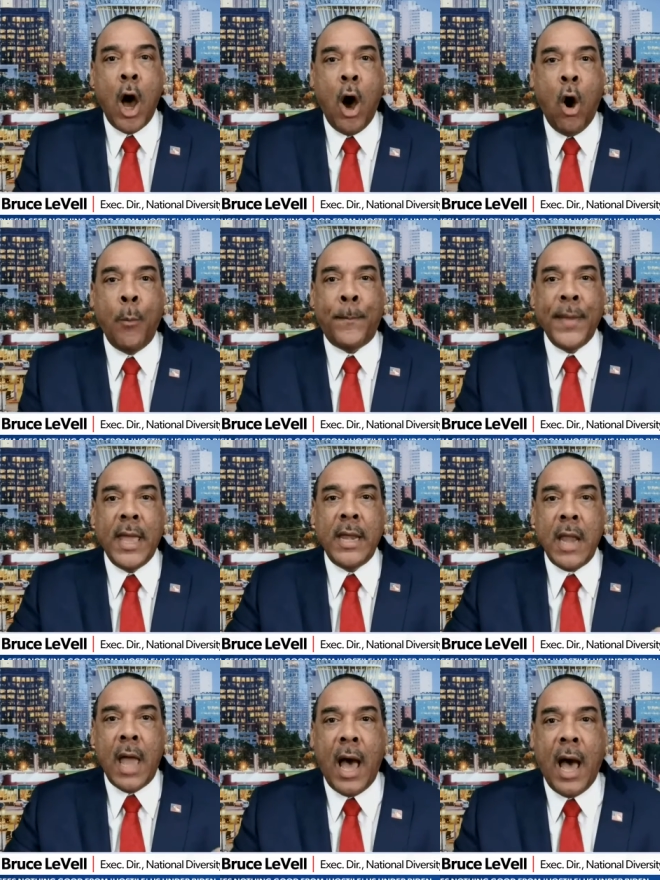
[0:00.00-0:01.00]

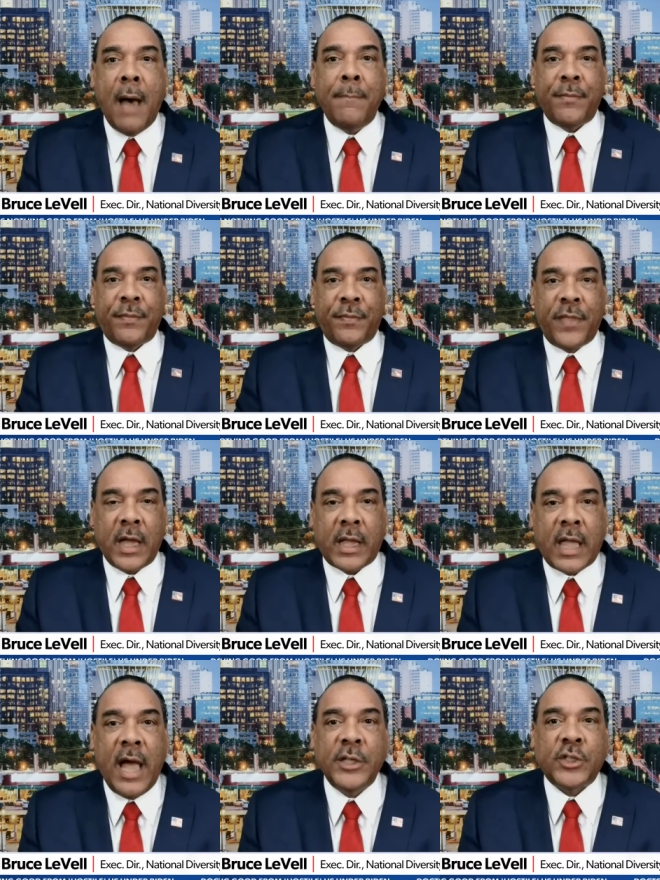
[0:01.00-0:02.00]
Open up the
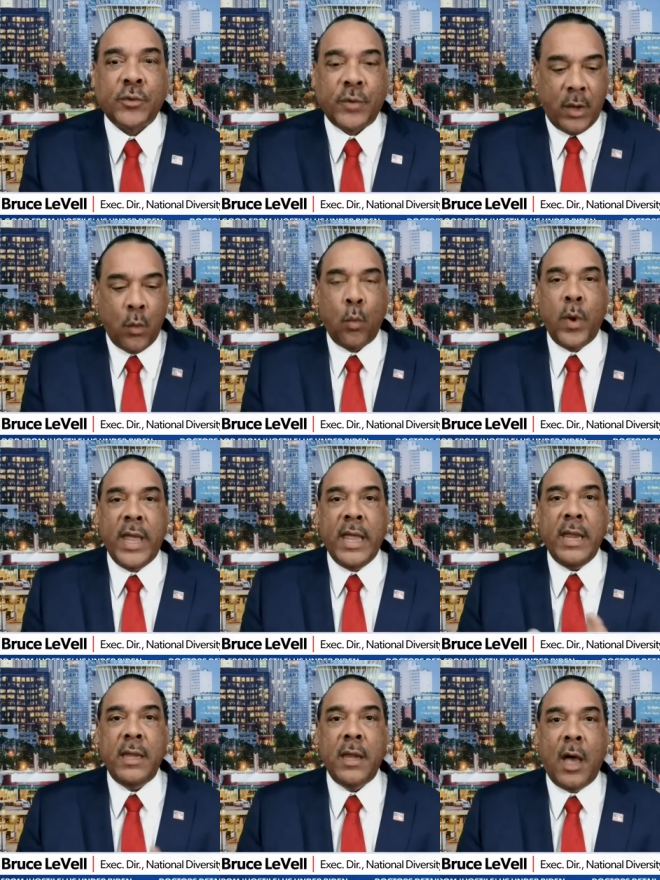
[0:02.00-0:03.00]
country.
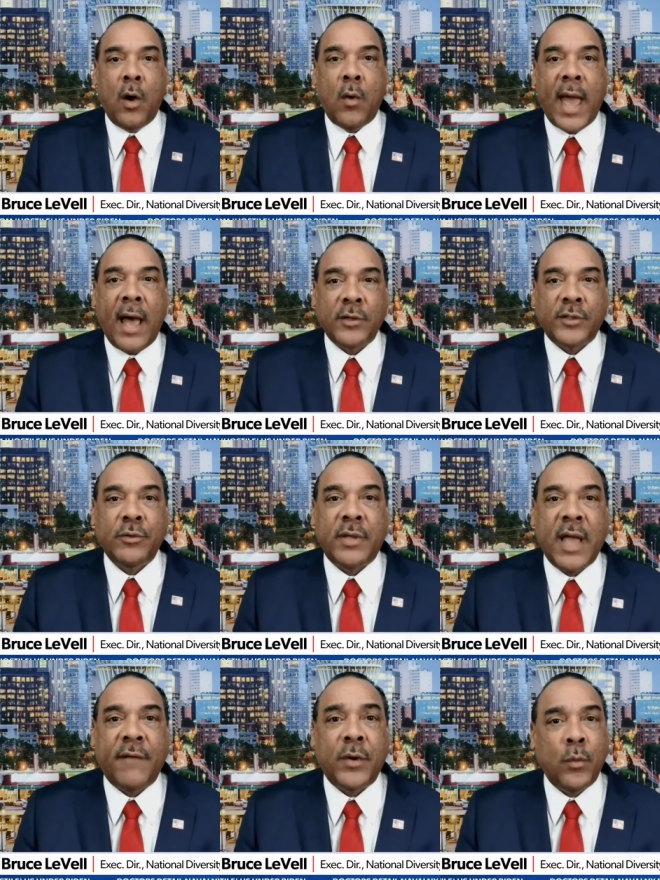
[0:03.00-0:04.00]
We know how to
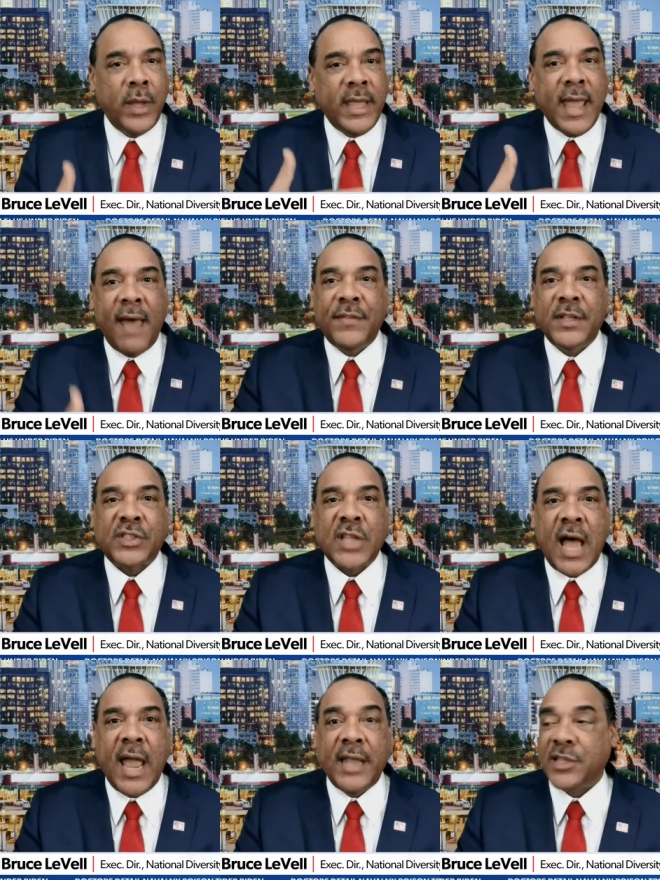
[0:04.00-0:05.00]
govern. We have the
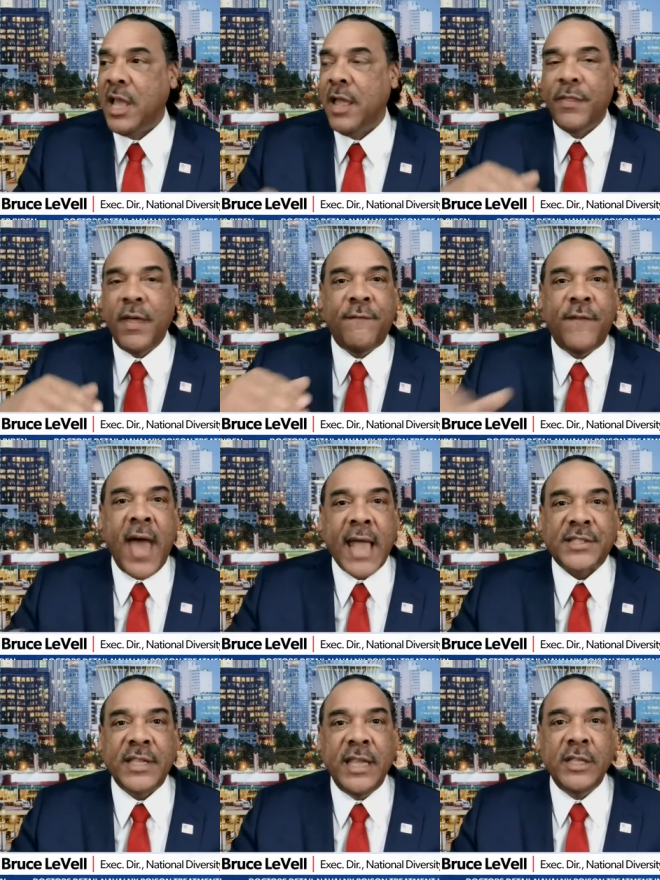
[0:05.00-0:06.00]
science. The
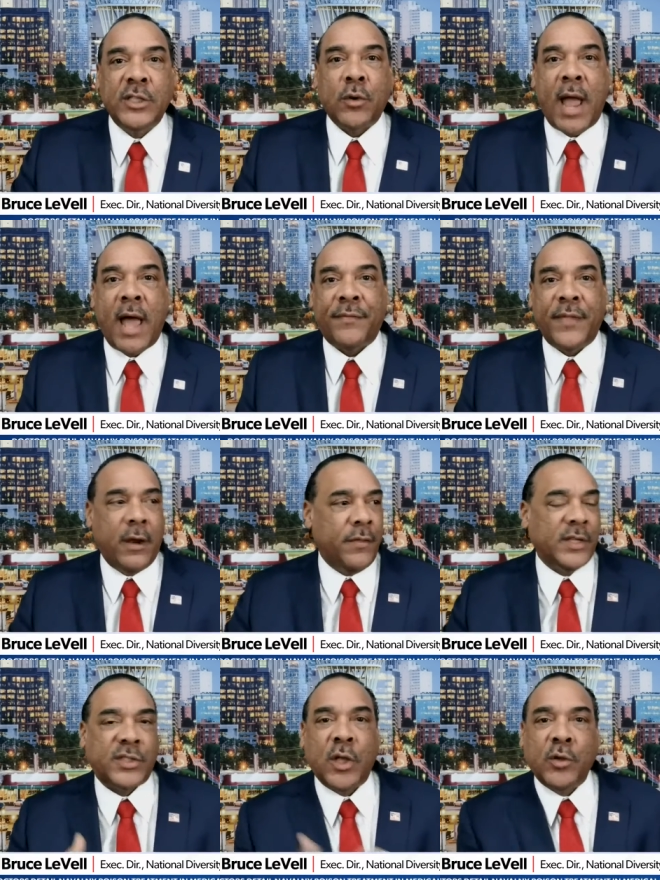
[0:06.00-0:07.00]
vaccines are out there.
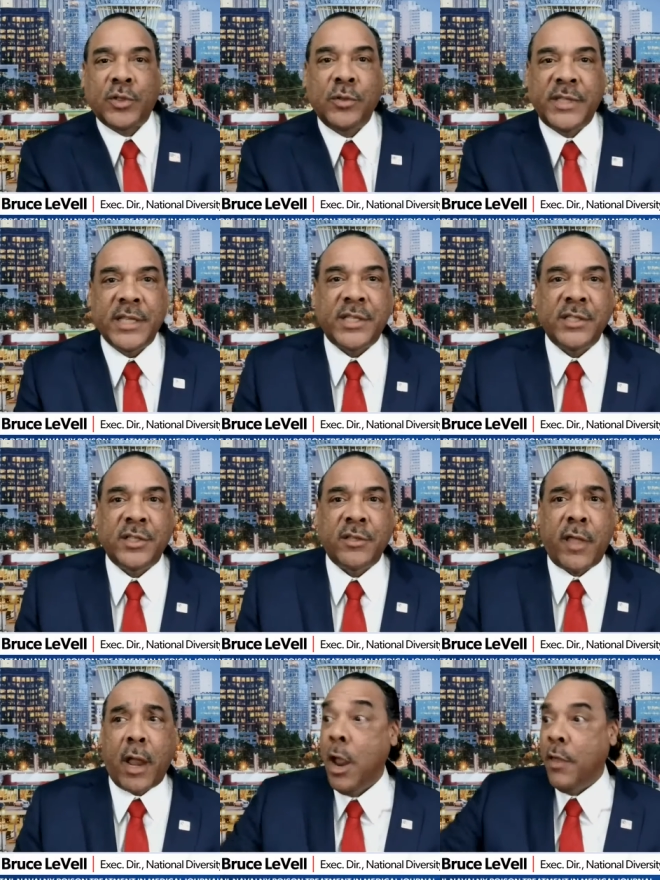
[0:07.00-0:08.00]
The social distance are
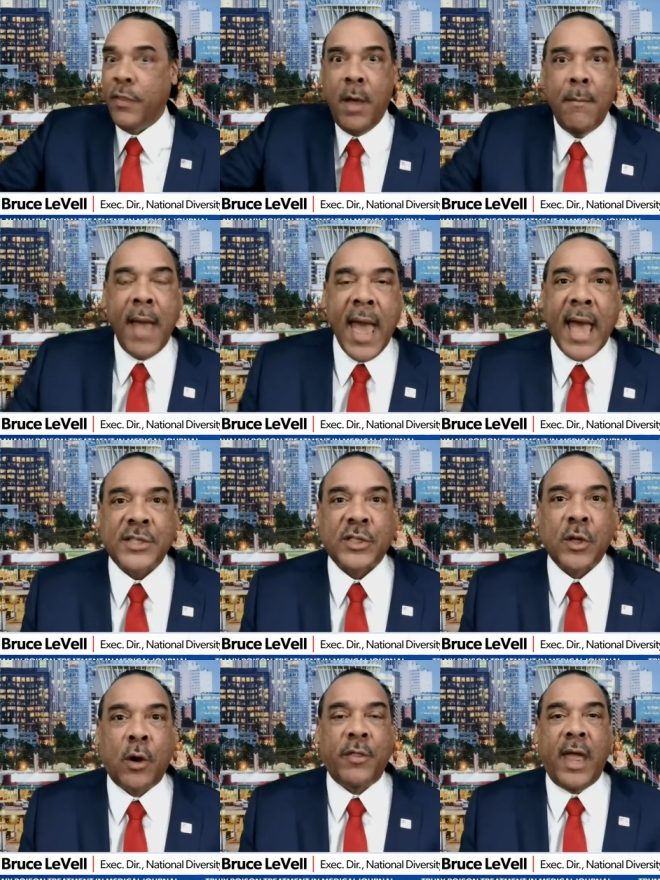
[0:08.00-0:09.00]
there. The
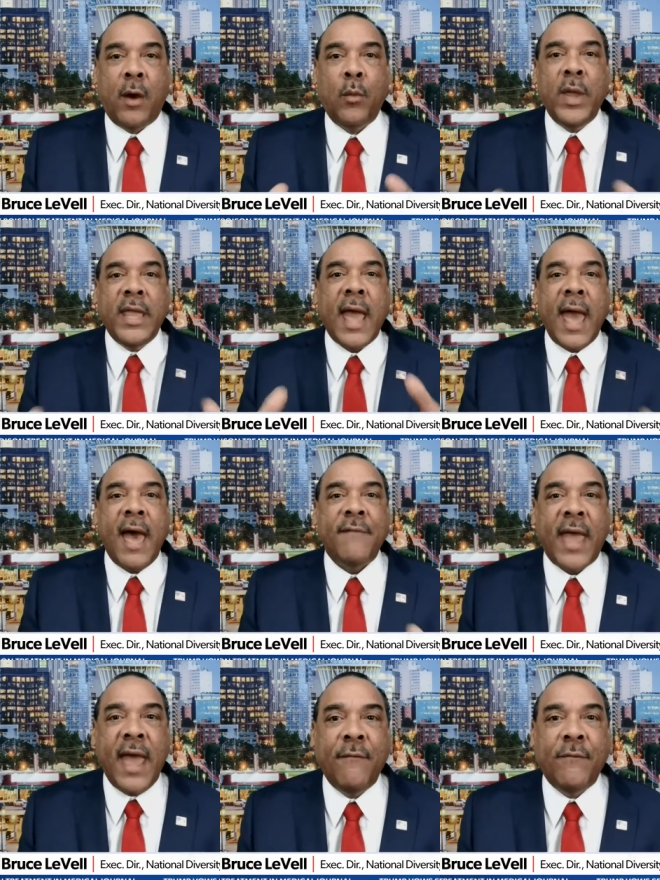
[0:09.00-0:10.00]
masks are there. We
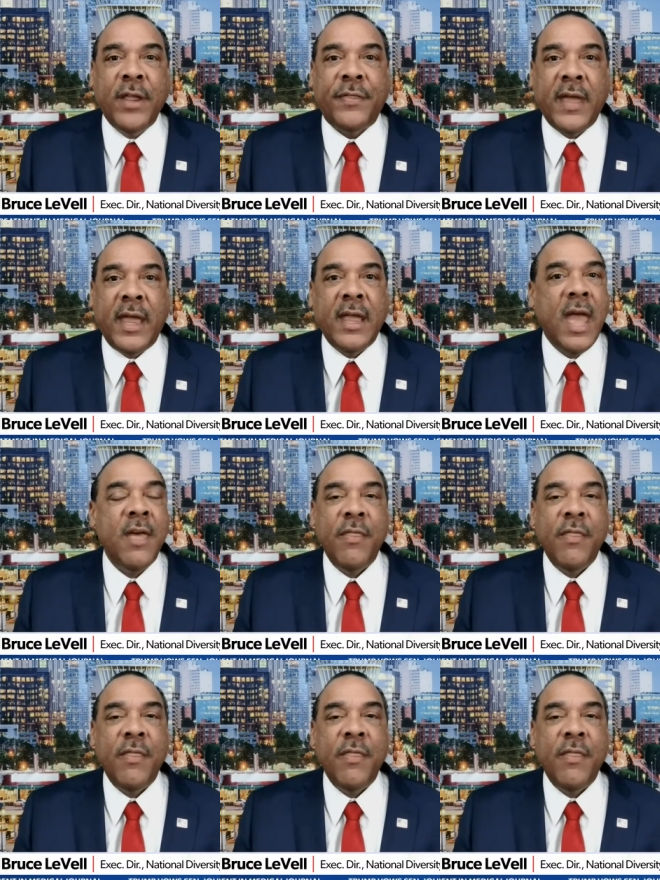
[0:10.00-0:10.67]
have everything.